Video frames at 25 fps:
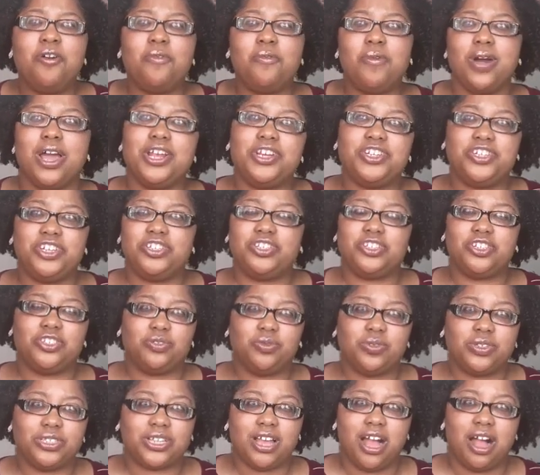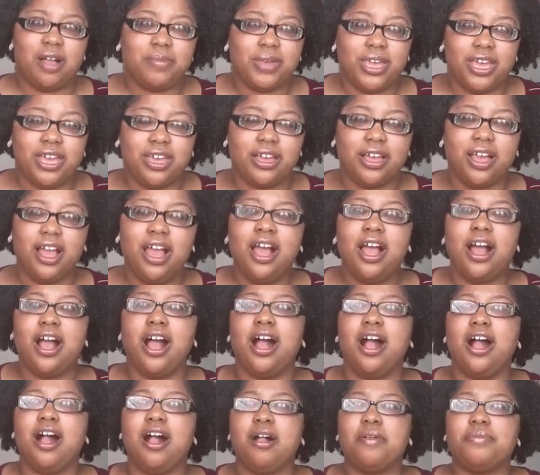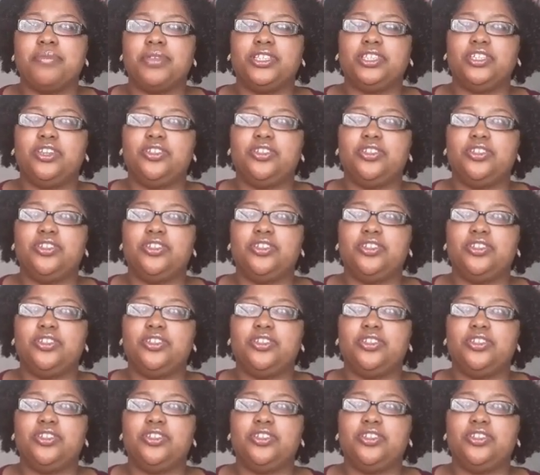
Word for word: what Jesus was coming um,